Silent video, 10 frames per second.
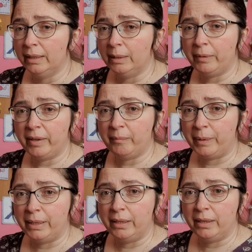Anyway, I've
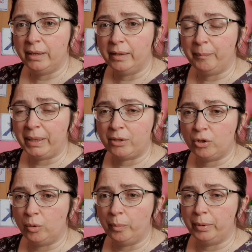been picked
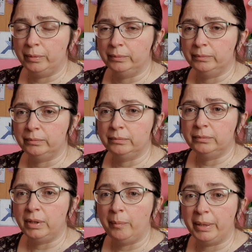up
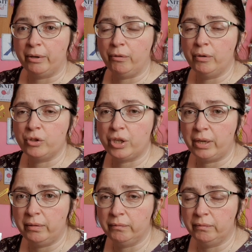a bit of
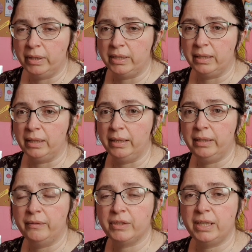crochet recently.
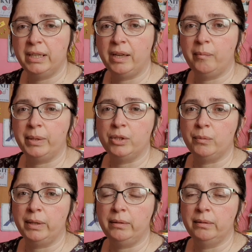You've seen it, I've been
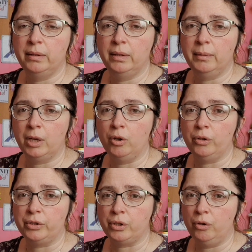doing a
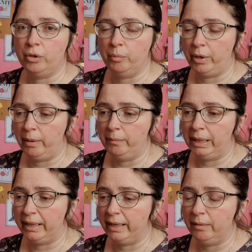corner to corner
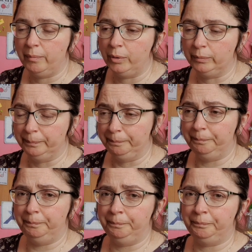blanket, but
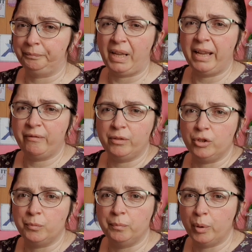I
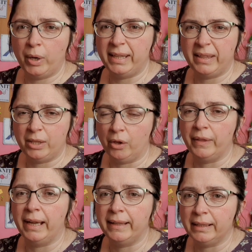haven't put anything on
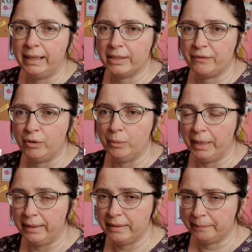that in the last few
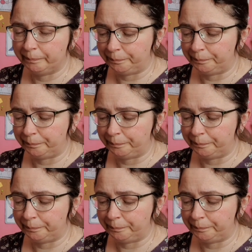days.